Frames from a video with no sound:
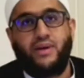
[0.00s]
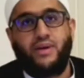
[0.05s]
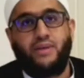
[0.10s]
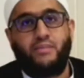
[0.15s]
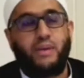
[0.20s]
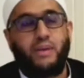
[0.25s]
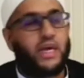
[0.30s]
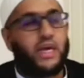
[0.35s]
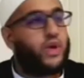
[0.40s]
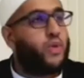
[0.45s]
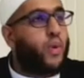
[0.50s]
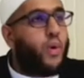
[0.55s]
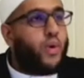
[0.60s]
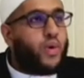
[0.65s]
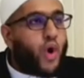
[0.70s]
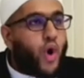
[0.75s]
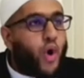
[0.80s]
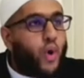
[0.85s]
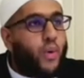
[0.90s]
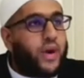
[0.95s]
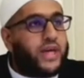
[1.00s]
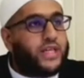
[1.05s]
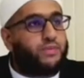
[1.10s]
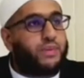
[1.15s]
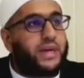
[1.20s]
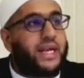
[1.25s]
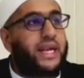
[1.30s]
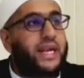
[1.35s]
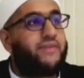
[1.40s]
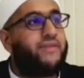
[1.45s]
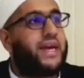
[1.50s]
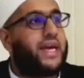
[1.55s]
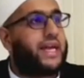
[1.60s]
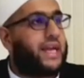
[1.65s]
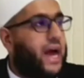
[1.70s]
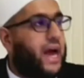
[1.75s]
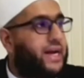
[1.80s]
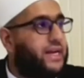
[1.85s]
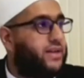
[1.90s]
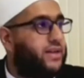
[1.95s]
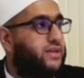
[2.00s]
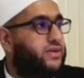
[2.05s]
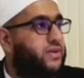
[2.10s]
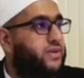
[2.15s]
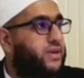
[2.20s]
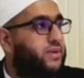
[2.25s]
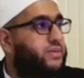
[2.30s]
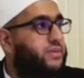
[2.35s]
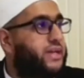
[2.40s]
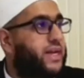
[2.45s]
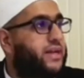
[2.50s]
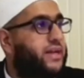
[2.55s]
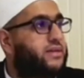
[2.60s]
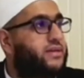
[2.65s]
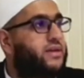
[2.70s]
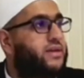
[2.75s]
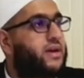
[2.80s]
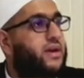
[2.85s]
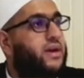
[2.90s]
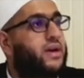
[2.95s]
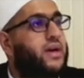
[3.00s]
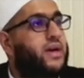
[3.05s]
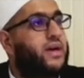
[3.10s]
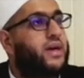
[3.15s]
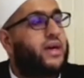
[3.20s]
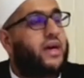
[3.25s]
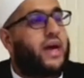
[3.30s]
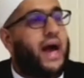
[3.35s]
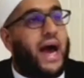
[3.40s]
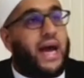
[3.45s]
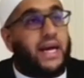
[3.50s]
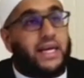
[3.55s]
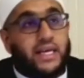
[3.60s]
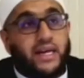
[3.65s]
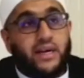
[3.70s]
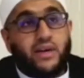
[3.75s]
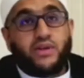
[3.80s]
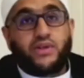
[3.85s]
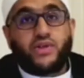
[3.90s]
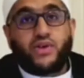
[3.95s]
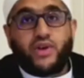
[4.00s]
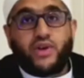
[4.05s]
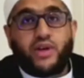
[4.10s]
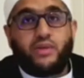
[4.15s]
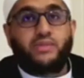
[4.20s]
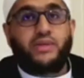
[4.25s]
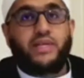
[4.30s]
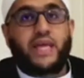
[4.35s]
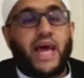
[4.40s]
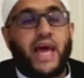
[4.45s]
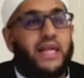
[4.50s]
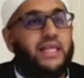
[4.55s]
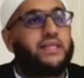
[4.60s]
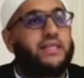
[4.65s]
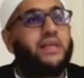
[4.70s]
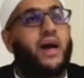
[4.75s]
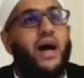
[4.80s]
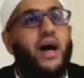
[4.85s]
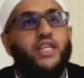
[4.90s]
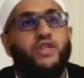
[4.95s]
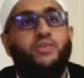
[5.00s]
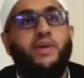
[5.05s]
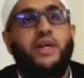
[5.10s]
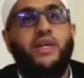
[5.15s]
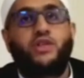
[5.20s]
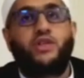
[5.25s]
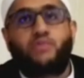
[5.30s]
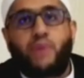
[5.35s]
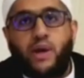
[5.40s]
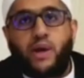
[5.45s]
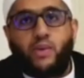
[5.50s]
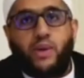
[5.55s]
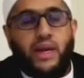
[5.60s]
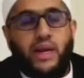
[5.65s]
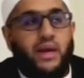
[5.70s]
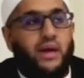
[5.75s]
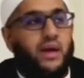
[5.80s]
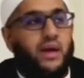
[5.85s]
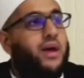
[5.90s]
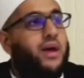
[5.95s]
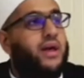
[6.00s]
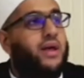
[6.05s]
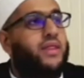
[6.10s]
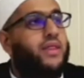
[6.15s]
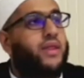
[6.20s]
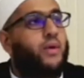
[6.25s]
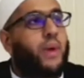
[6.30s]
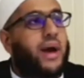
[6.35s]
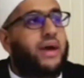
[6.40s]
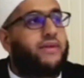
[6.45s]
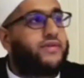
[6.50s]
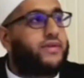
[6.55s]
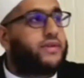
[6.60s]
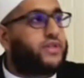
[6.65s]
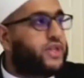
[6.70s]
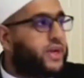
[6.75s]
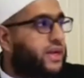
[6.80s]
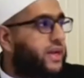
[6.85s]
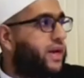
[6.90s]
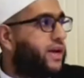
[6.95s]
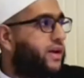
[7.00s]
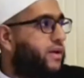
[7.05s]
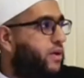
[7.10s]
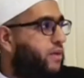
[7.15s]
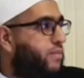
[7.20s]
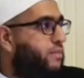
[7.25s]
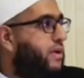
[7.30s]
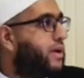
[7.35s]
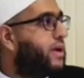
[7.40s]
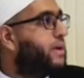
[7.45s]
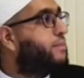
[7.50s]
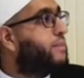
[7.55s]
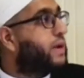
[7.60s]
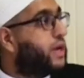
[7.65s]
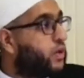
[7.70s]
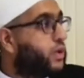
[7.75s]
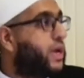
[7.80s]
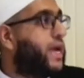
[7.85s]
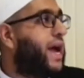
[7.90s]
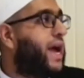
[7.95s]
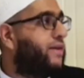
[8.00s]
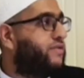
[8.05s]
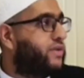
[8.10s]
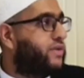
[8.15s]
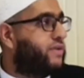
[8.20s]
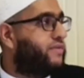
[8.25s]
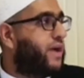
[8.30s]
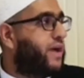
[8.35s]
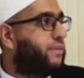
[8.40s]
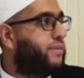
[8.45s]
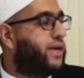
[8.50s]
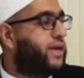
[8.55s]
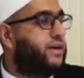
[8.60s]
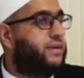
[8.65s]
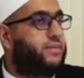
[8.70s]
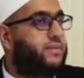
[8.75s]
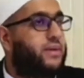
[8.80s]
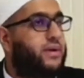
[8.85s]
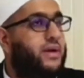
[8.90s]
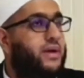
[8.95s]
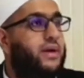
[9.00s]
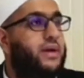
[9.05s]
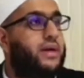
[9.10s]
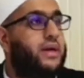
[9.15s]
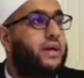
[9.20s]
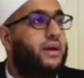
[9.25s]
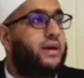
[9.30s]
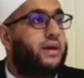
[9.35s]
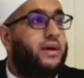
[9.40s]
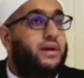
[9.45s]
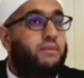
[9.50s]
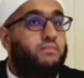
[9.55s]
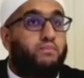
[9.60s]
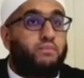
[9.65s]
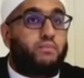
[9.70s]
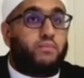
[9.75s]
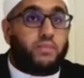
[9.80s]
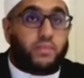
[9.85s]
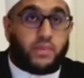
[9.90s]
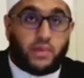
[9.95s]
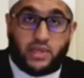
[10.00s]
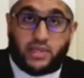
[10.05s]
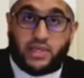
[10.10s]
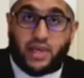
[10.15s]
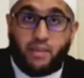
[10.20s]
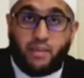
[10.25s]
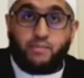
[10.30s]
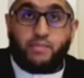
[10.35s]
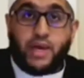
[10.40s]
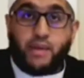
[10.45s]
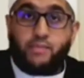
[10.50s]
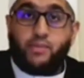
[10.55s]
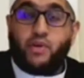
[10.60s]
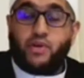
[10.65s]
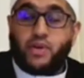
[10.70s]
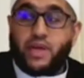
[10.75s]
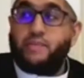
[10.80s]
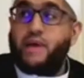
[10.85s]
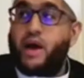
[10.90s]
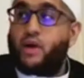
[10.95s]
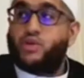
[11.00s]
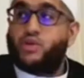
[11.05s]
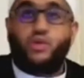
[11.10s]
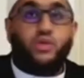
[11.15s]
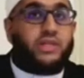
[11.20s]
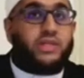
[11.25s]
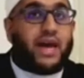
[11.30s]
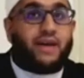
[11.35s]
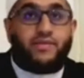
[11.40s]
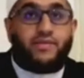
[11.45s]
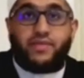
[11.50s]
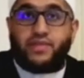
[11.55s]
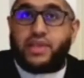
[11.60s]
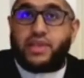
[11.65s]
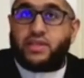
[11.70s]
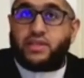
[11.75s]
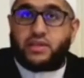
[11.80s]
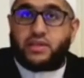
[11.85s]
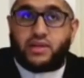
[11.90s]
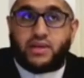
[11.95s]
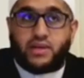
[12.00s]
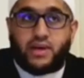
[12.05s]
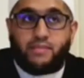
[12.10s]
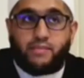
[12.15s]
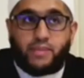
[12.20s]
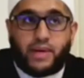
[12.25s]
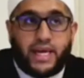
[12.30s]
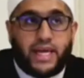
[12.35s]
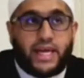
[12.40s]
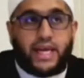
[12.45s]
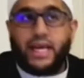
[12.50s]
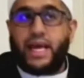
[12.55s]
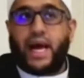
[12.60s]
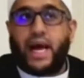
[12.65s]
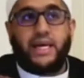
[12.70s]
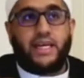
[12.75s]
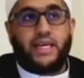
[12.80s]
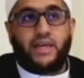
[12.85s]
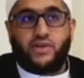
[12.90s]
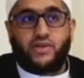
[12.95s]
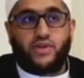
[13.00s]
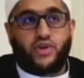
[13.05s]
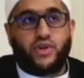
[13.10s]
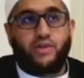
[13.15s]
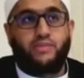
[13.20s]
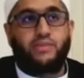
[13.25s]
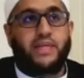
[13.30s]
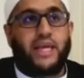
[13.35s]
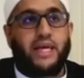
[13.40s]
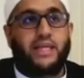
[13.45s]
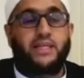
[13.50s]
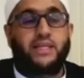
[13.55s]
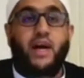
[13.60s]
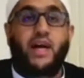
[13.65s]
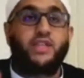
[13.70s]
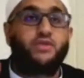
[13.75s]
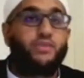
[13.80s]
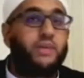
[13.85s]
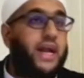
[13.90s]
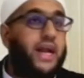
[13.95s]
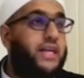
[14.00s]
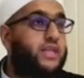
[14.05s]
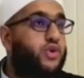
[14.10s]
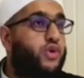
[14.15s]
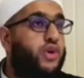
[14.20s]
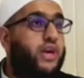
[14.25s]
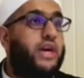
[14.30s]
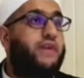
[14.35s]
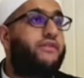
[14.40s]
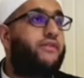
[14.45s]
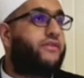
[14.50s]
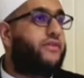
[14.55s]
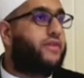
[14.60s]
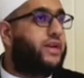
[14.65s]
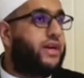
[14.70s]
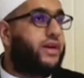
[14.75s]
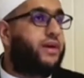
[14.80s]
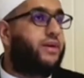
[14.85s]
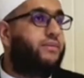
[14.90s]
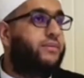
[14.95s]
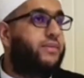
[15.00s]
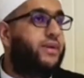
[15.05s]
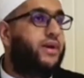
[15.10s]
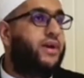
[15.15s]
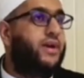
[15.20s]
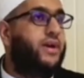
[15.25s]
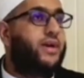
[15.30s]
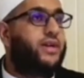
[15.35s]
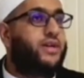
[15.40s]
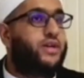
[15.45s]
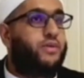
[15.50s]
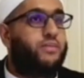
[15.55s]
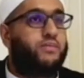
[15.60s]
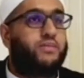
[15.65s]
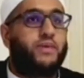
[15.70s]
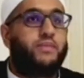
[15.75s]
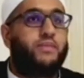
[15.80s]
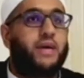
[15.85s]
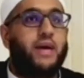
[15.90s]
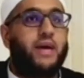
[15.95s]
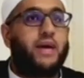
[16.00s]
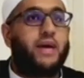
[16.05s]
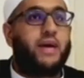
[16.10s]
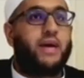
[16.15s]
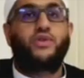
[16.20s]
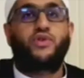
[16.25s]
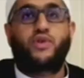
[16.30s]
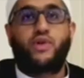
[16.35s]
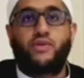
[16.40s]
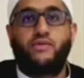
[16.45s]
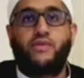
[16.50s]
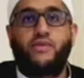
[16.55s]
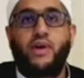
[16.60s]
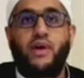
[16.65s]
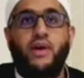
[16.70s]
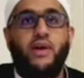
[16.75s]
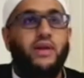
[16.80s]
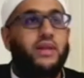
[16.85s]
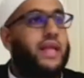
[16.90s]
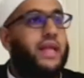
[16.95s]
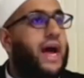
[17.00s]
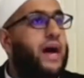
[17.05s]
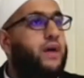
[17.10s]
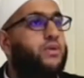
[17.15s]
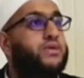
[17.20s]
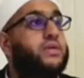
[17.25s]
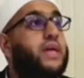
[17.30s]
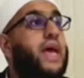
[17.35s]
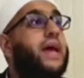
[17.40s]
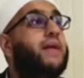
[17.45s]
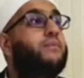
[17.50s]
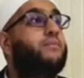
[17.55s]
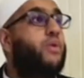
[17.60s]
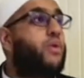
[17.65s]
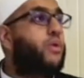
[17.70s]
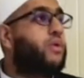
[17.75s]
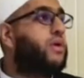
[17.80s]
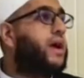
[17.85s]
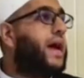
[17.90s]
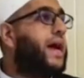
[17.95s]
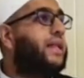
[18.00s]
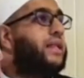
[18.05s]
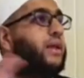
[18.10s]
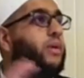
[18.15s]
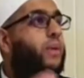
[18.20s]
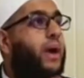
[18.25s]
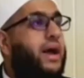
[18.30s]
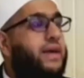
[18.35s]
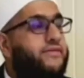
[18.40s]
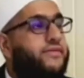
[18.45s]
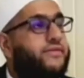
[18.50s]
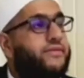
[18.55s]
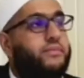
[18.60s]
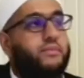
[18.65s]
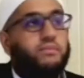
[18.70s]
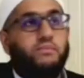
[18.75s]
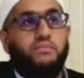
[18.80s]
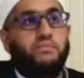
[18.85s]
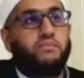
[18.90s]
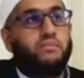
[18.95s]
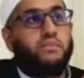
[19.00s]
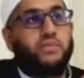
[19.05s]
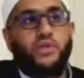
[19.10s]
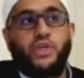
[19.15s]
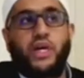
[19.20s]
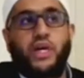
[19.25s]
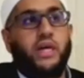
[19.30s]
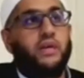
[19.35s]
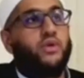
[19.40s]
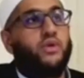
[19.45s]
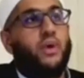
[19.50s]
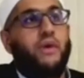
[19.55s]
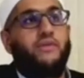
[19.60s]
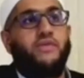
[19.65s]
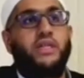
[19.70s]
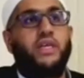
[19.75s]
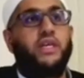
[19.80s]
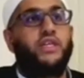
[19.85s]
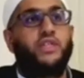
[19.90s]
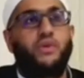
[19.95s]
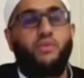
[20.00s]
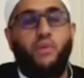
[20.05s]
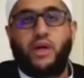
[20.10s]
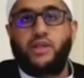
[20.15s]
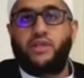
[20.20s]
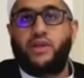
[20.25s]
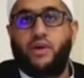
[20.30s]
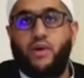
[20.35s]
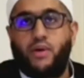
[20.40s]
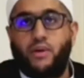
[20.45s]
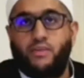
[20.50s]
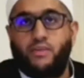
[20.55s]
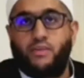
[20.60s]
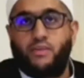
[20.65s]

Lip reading: But you won't always be living in ideal circumstance. Ideal circumstance, the husband is breadwinning, the wife is chilling at home, but looking after the family. Some people, some households have this completely ideal circumstance. The husband has good enough of an income to be able to serve the house and more, and the wife, she can do everything she wants at home.